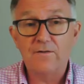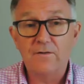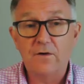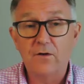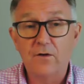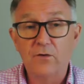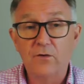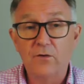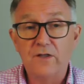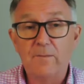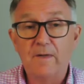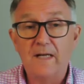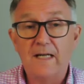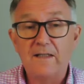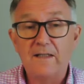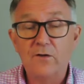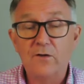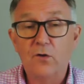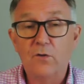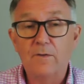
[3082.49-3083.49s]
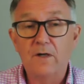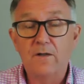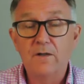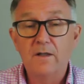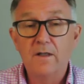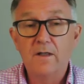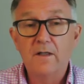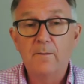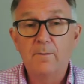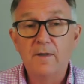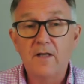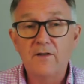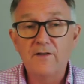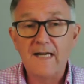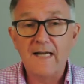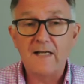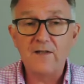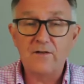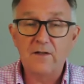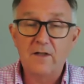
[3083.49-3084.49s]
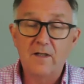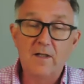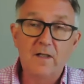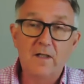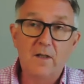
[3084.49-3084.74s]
follicle stimulating hormone blood test.